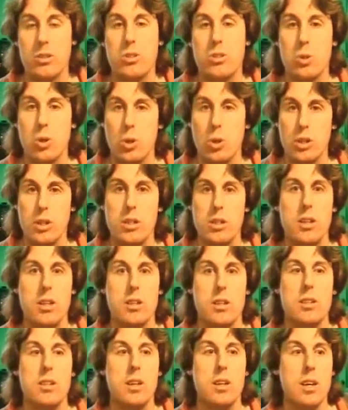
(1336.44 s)
to
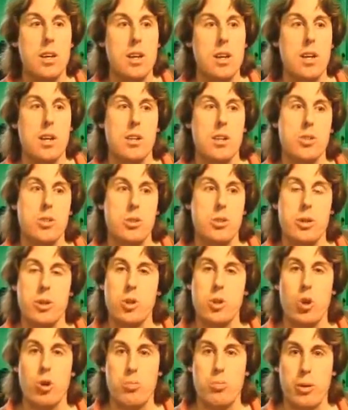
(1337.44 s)
incorporate it
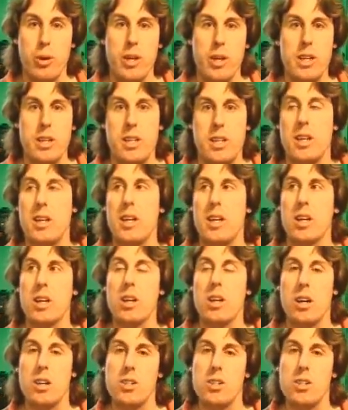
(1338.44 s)
consciously into